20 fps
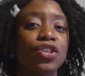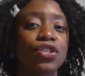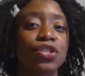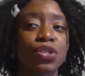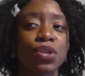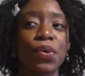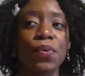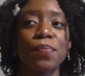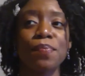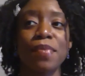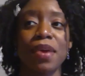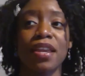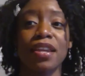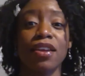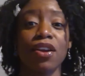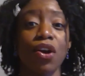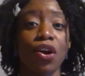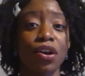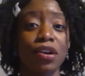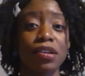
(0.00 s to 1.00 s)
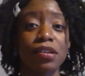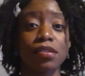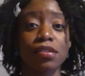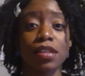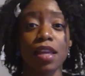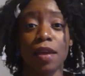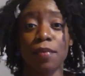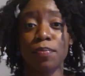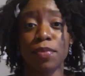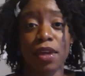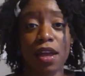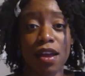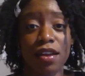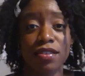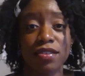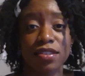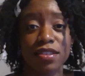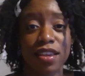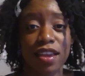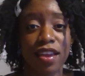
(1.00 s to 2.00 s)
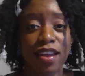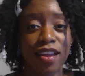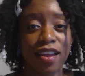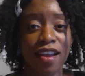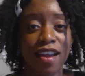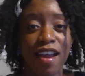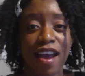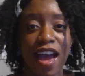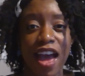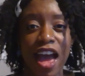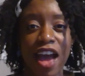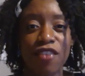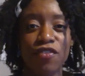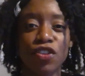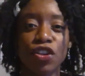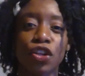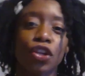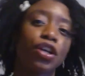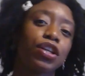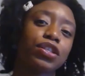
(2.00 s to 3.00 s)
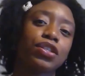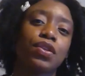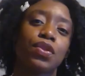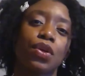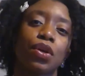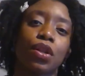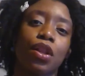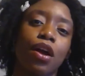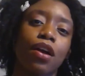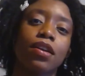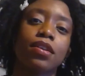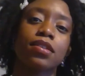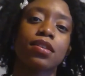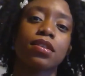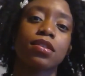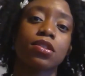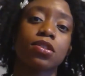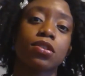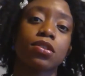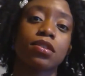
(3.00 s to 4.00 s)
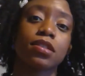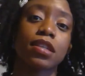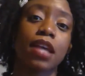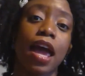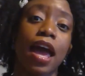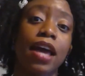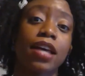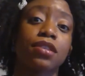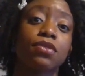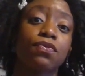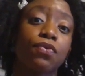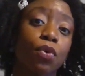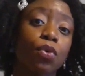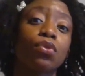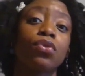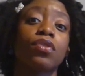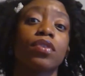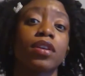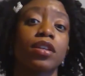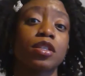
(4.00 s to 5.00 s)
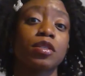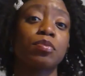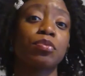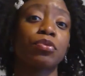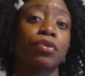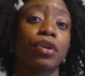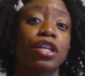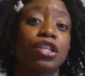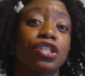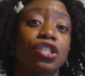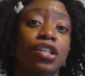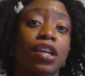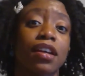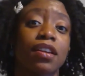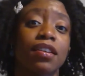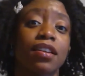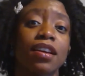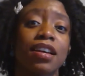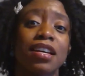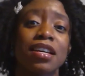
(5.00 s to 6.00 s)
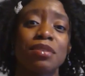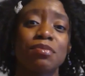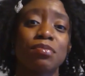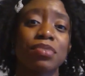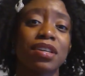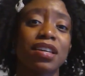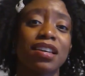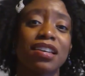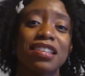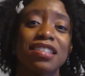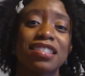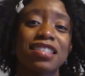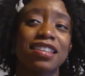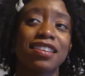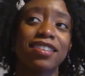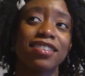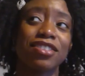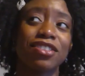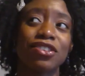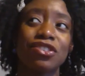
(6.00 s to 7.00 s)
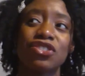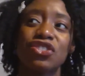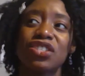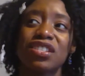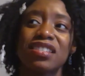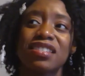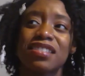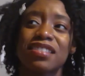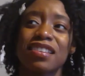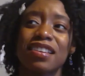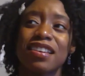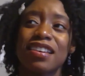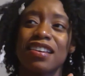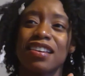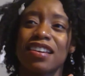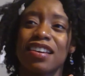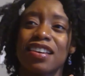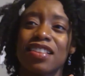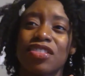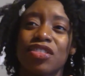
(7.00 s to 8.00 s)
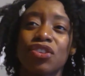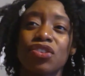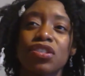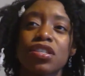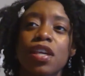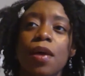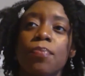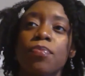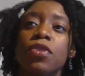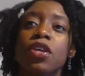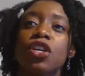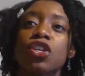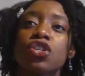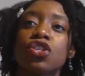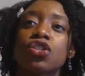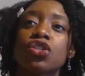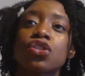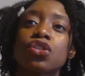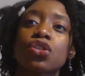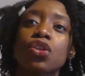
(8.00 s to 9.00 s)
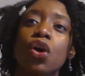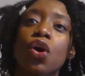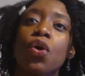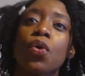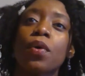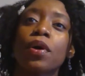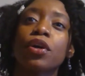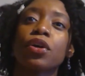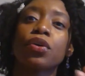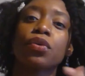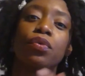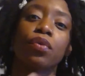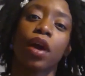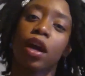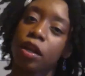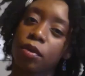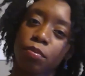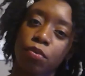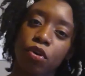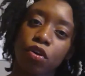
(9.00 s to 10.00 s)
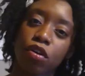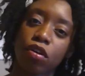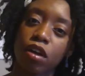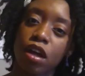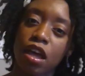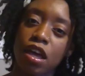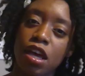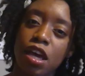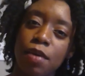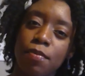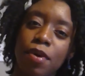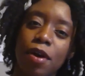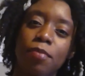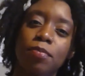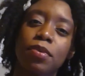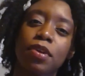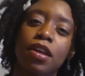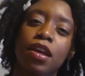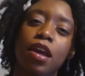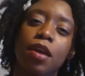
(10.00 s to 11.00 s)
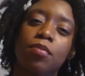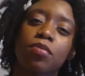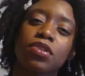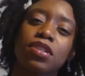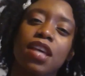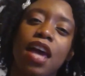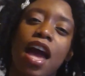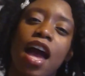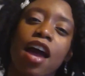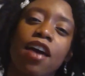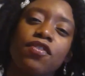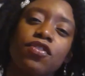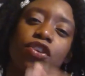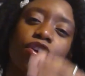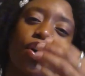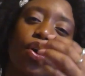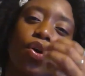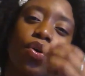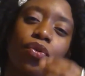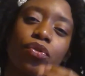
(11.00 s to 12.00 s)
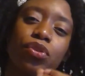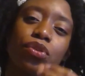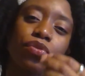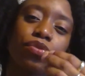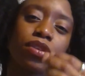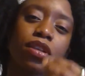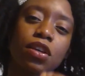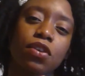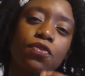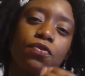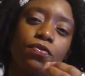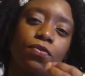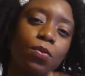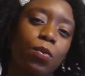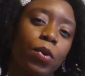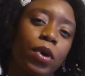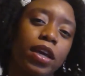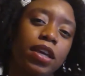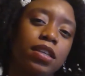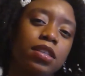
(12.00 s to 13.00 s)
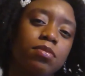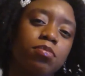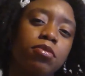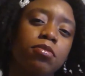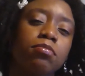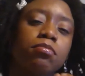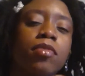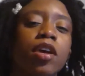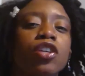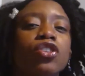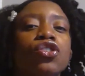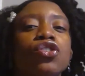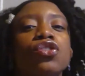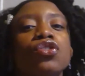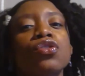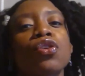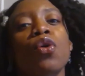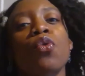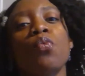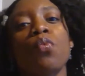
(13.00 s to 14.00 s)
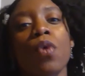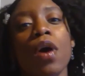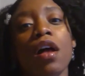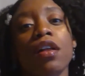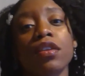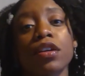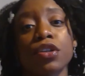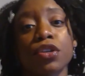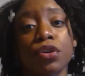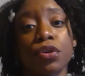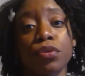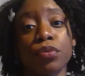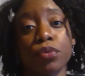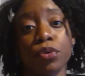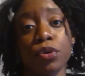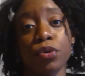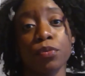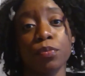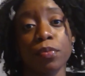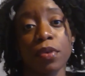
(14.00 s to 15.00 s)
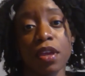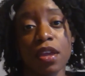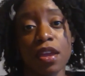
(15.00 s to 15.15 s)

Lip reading: so many artists like Beyonce have looked to the Clark sisters as vocal inspiration, because there's something so incredible about being able to have your own unique voice but mesh so well in a group.